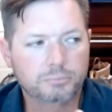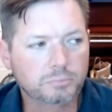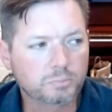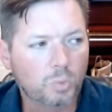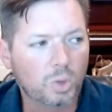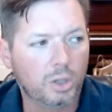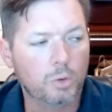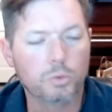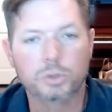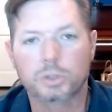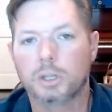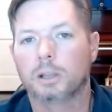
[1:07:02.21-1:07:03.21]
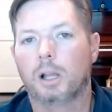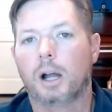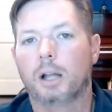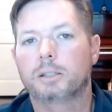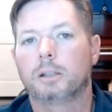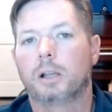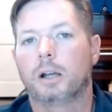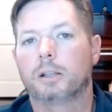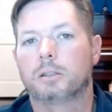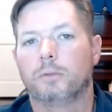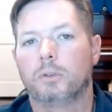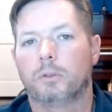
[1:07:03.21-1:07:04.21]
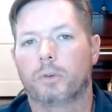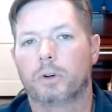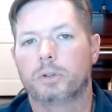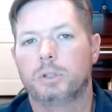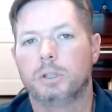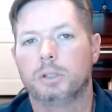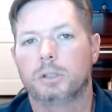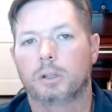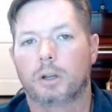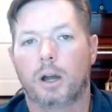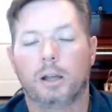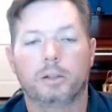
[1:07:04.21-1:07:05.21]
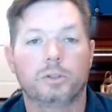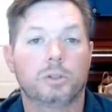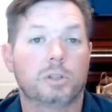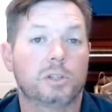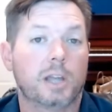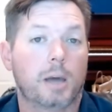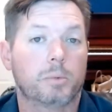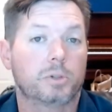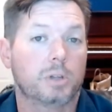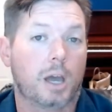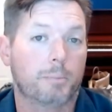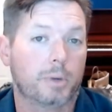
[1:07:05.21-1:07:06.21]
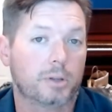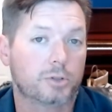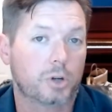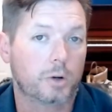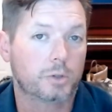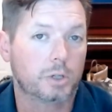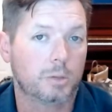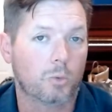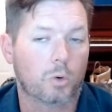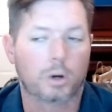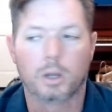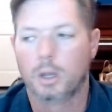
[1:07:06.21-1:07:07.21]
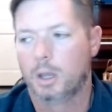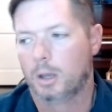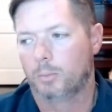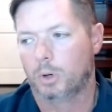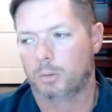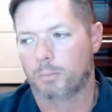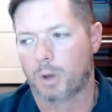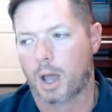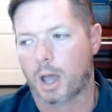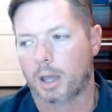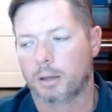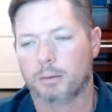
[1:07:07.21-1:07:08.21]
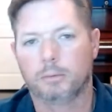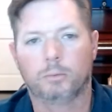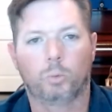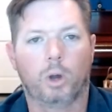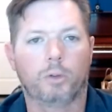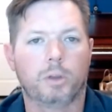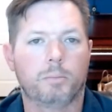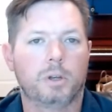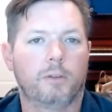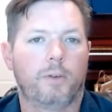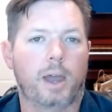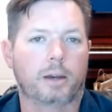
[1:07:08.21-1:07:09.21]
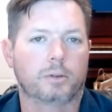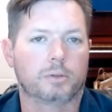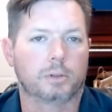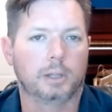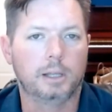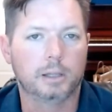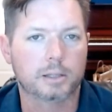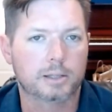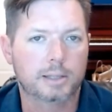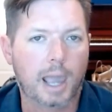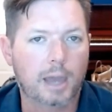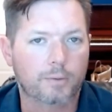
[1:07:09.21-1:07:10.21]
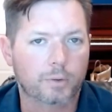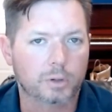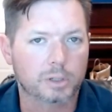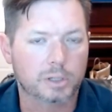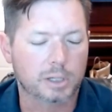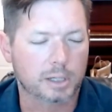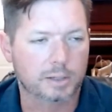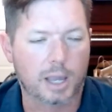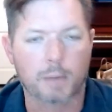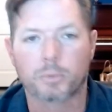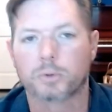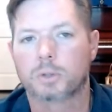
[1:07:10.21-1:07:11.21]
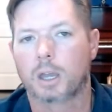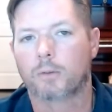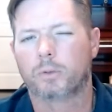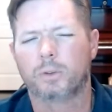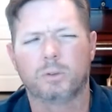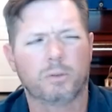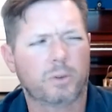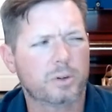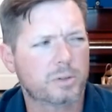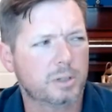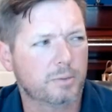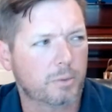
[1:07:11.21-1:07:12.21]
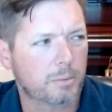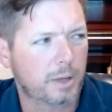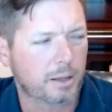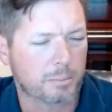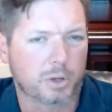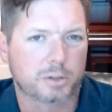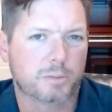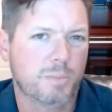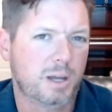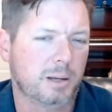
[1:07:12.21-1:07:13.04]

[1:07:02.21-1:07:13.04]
you will see lots and lots of universities and colleges established not by the church anymore, but by wealthy benefactors. Leland Stanford is an example, Stanford University, amongst many.